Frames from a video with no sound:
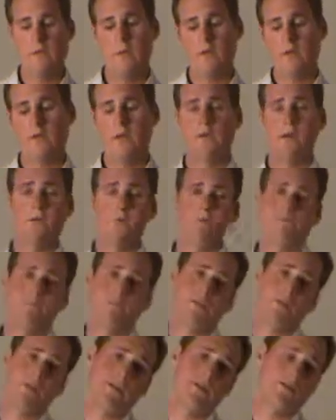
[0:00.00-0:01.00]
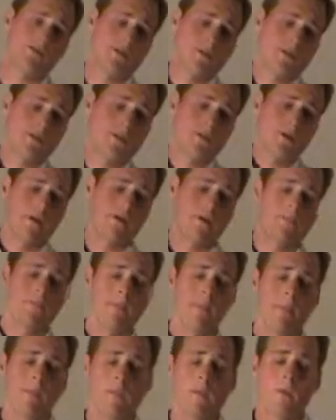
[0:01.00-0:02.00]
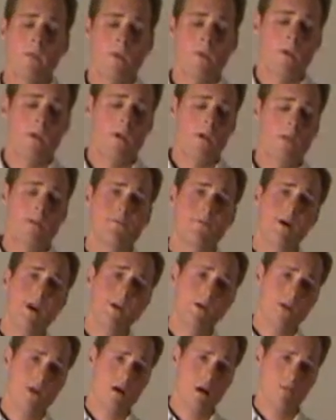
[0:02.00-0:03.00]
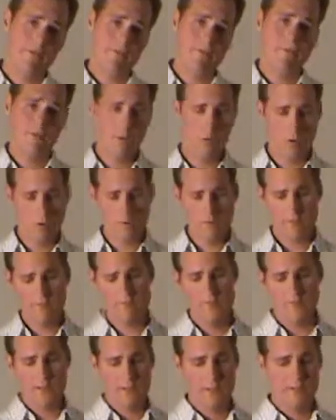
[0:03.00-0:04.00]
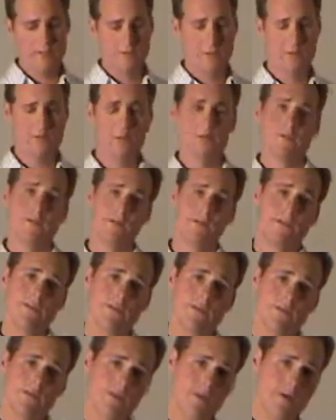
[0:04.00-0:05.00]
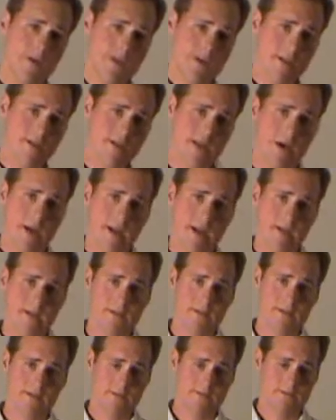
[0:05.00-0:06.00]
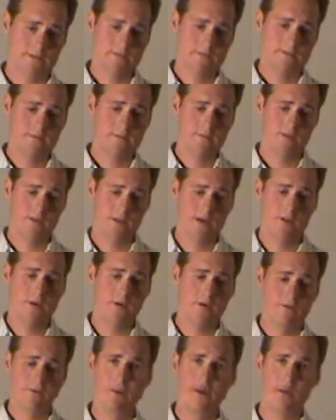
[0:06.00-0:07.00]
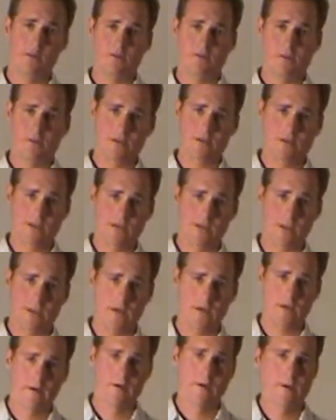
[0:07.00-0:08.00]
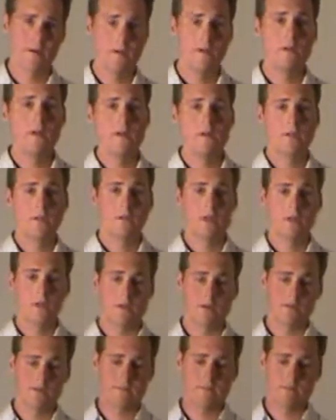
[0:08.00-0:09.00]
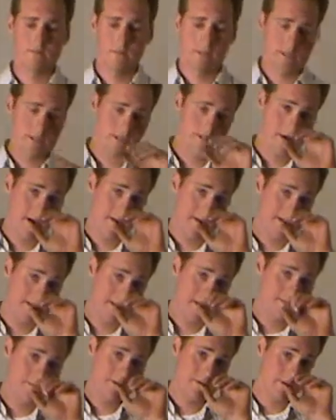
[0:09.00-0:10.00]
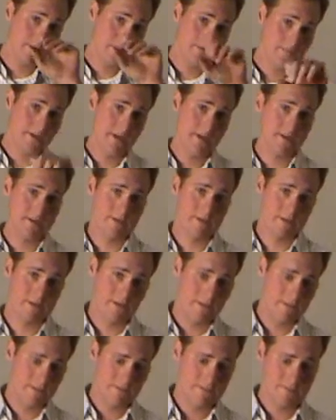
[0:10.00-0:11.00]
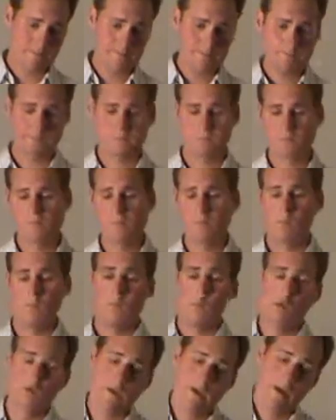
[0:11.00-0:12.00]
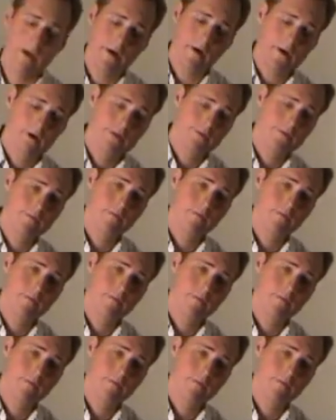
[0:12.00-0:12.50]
Well, let's get started. It's based off of 4 fields and 2 racetracks and a unifying structure in the center. So here's my attempt to explain it to you. Here